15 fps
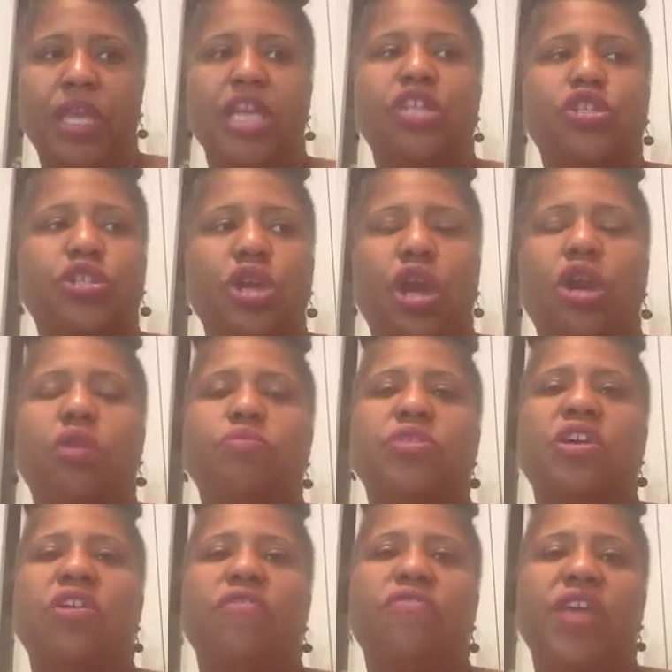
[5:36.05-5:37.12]
in terms
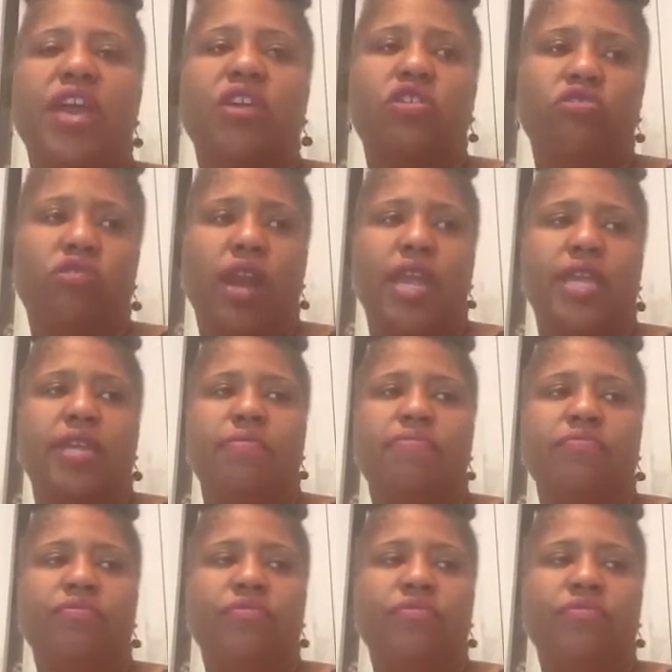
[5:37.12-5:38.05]
of their credit